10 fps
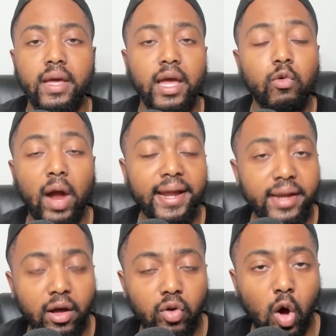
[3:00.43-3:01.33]
And right
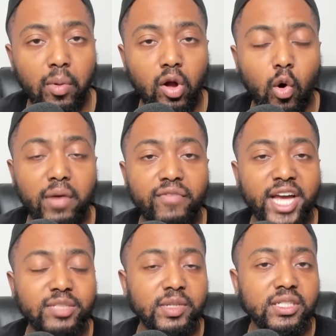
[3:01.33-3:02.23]
now, Noble Gold
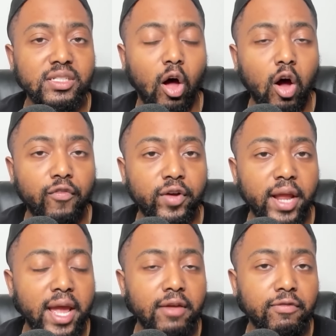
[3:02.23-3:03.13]
Investments is offering
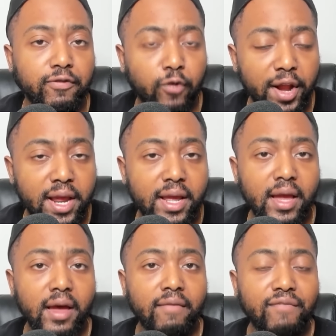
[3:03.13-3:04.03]
a free
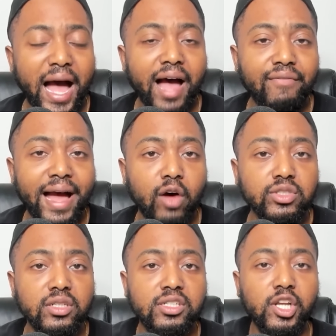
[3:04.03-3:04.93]

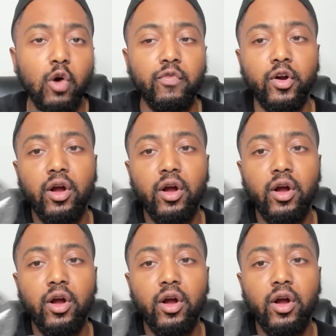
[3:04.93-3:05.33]
5-ounce silver